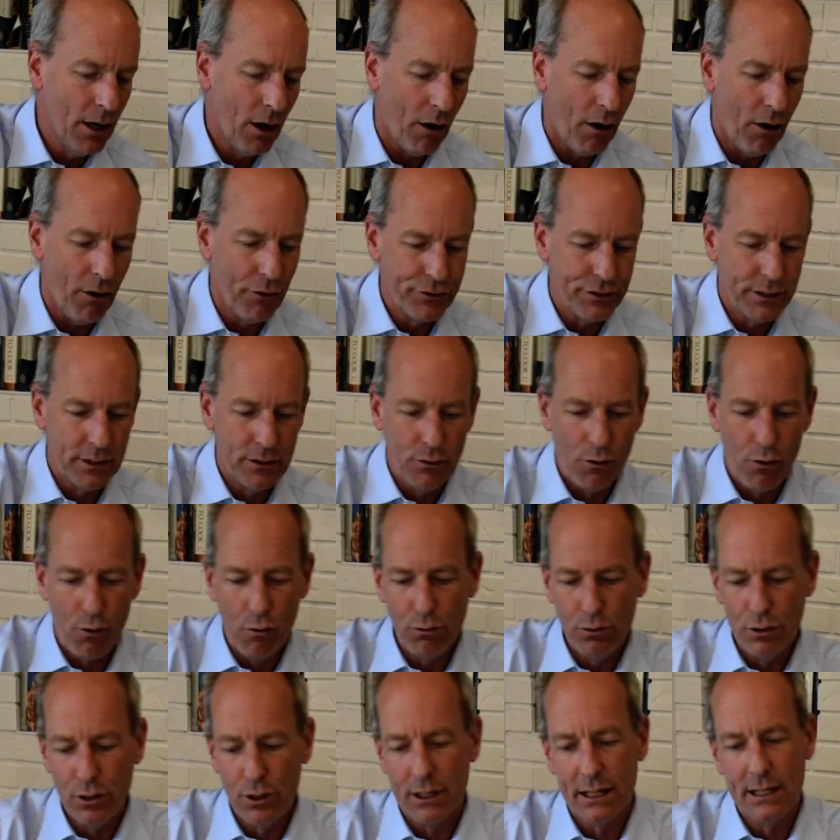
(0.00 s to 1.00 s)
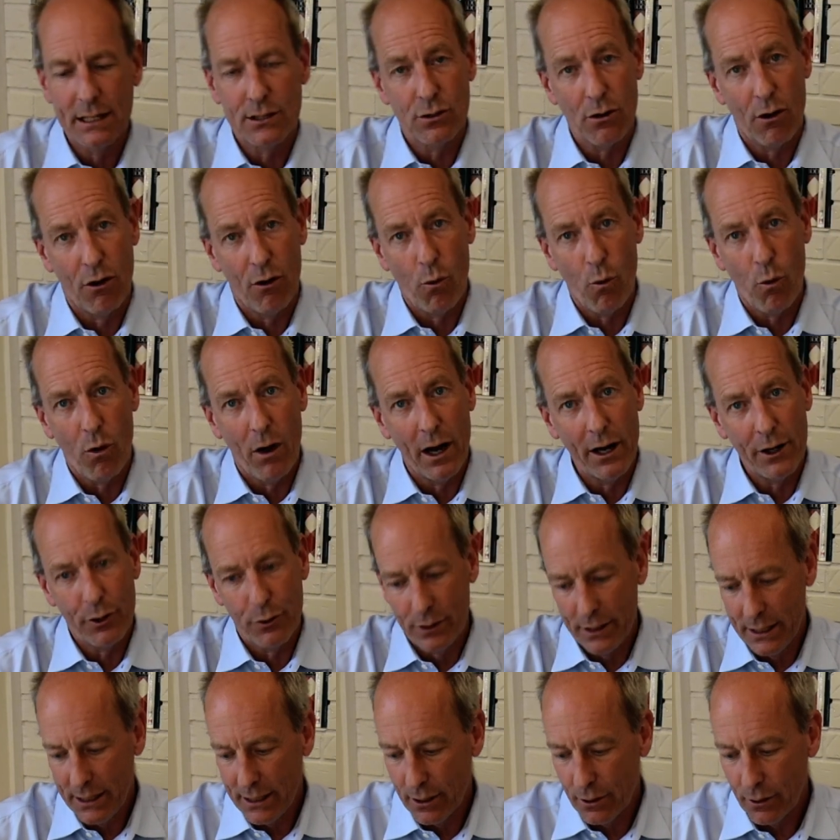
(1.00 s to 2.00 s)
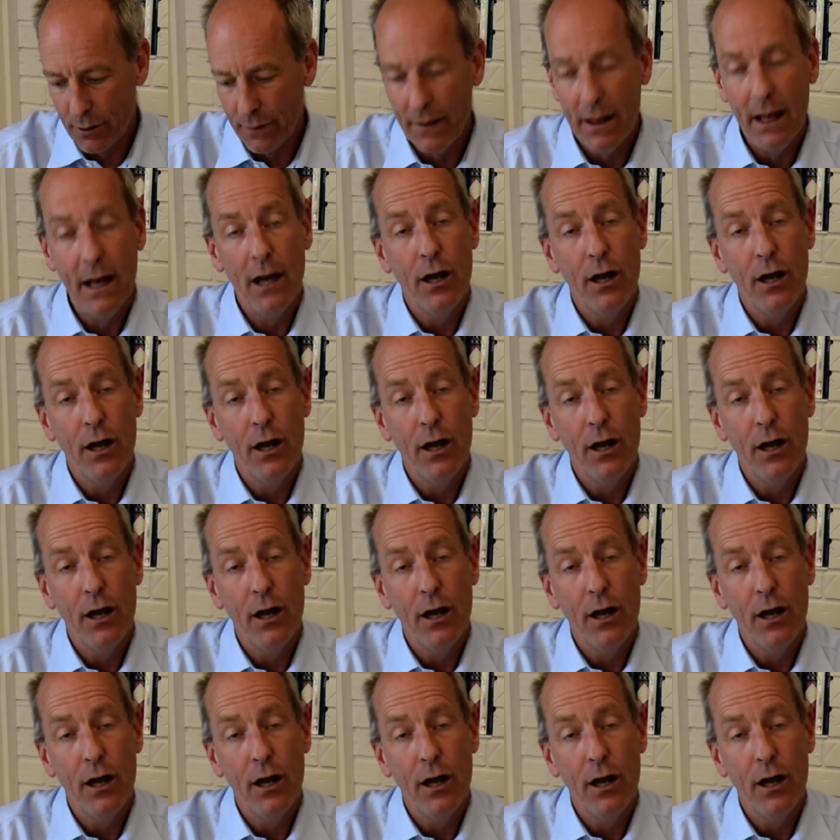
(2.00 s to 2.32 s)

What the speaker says: all of a sudden, oh look, it's all watery here.